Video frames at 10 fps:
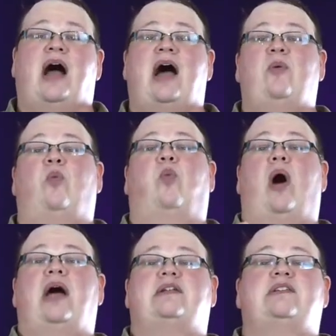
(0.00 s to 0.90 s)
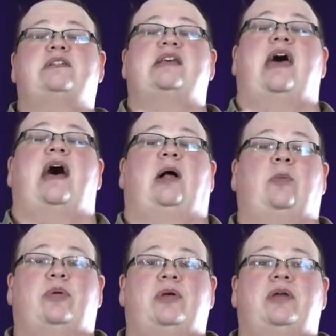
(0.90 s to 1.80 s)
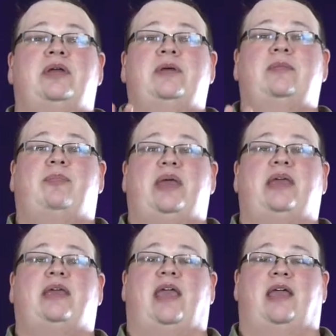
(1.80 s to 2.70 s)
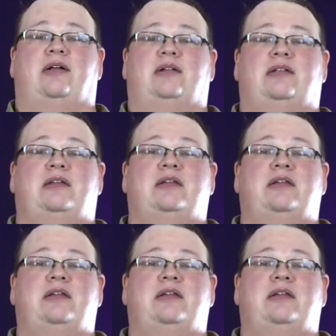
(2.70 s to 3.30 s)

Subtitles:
"I want to help, be healed."